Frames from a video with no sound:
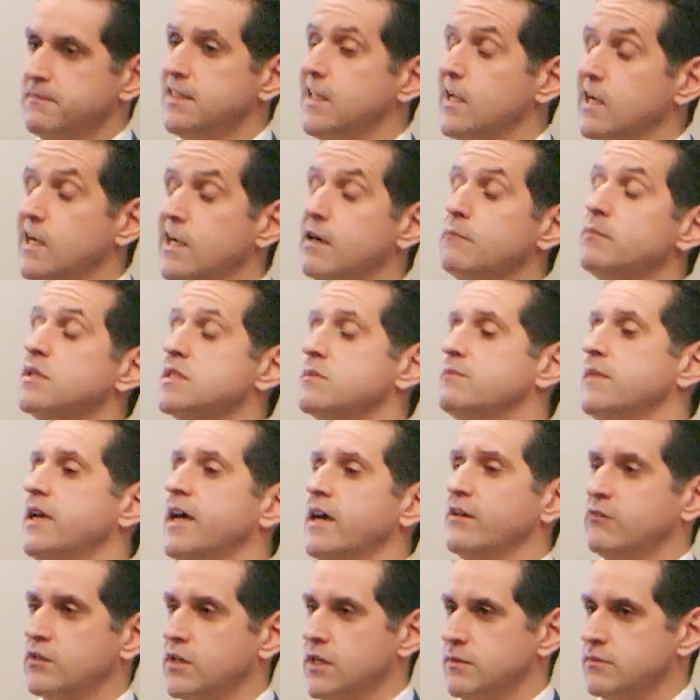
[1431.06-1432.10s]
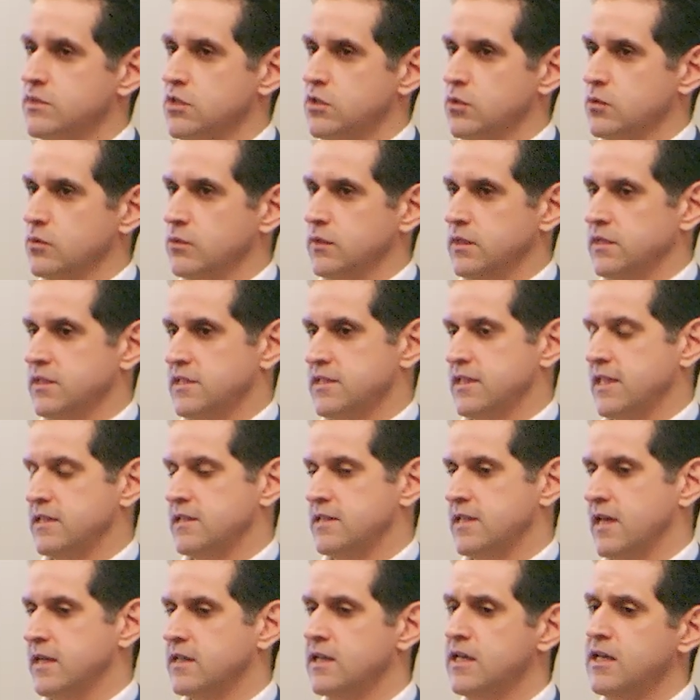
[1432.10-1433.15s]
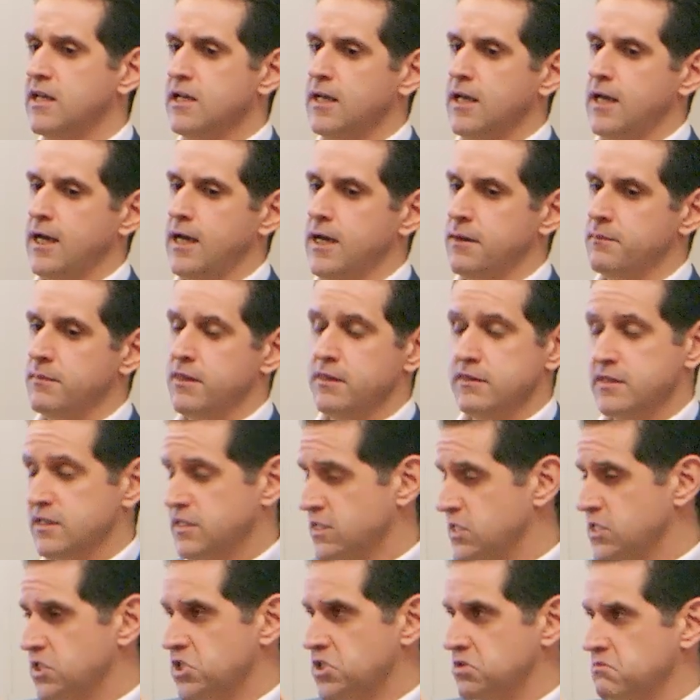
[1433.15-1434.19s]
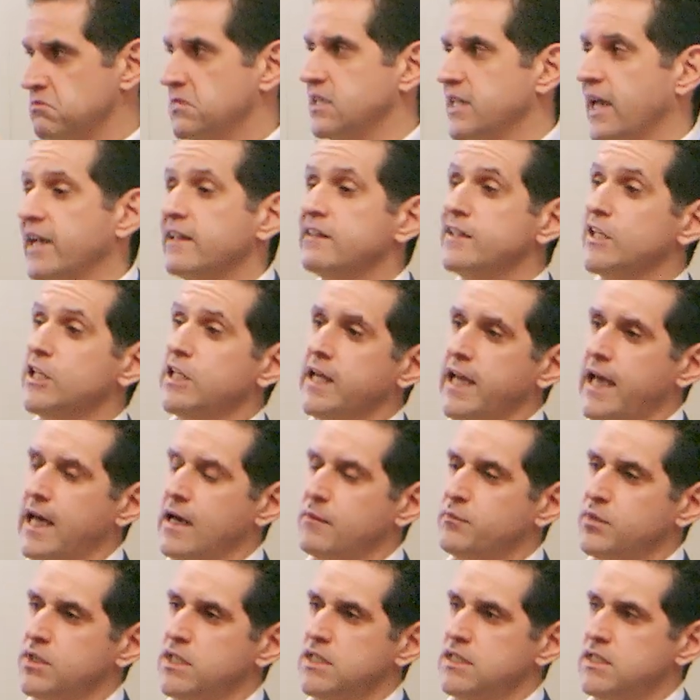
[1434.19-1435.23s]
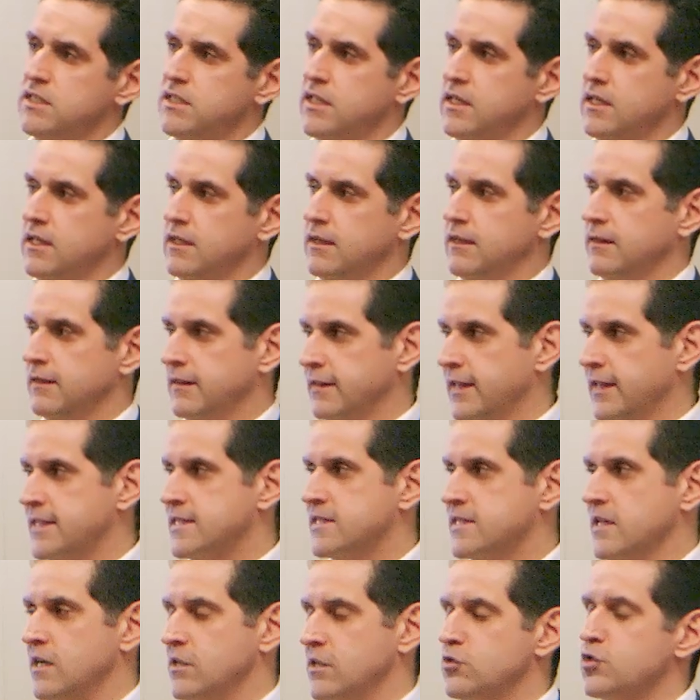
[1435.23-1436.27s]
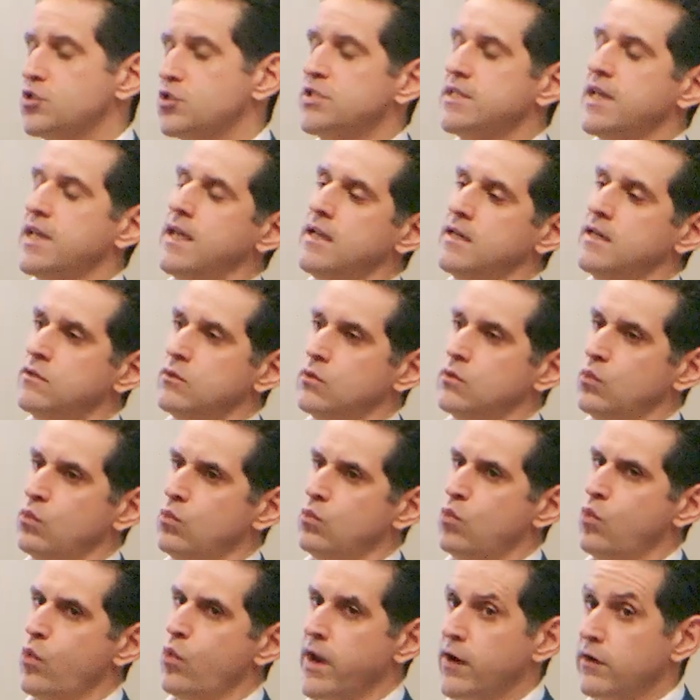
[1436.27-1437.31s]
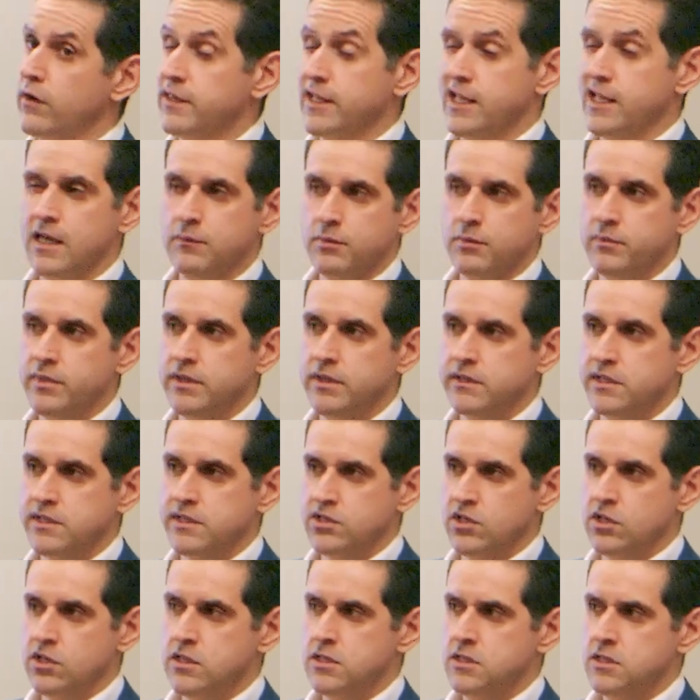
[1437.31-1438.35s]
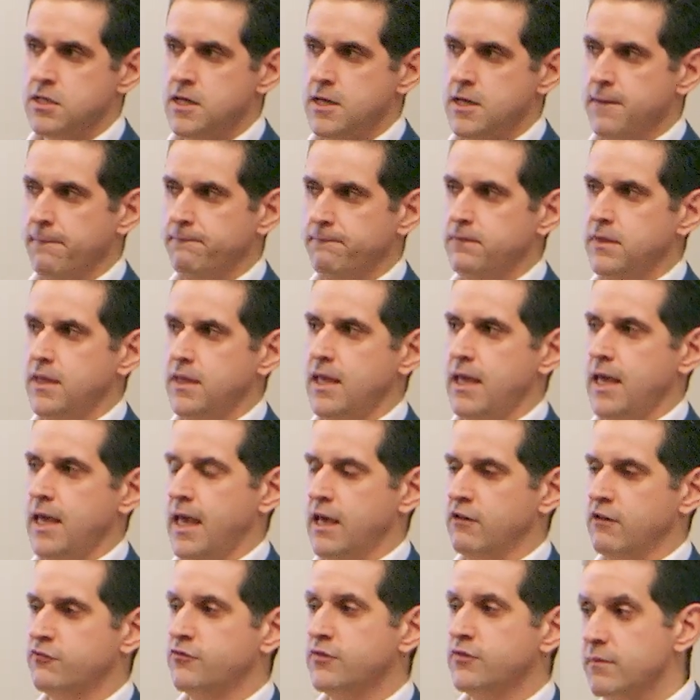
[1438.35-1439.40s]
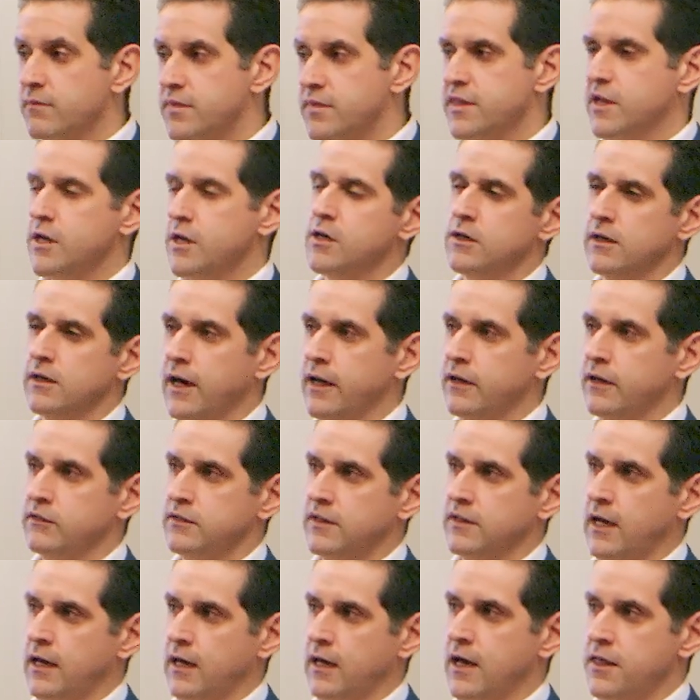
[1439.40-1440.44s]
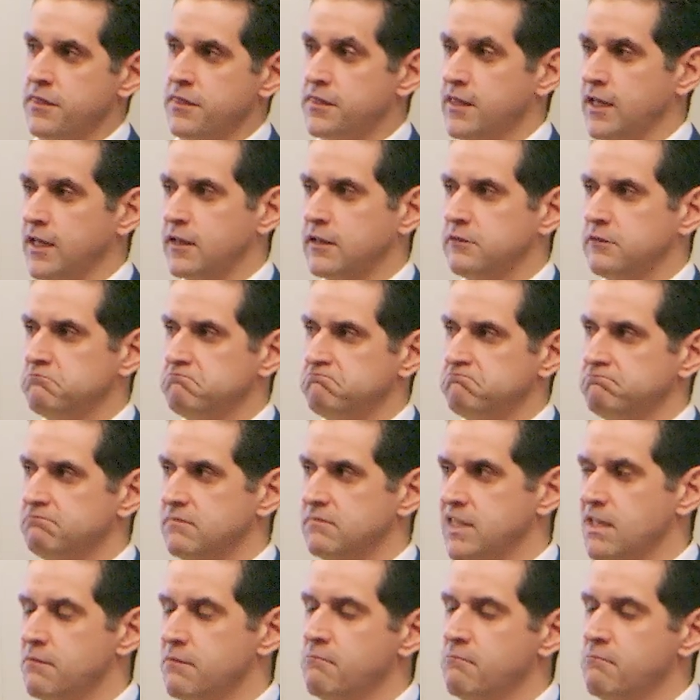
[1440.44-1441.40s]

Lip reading: incumbents may have come to, in the sense that this is likely going to happen. Let's understand where the capabilities are. Yeah. And from there, I think the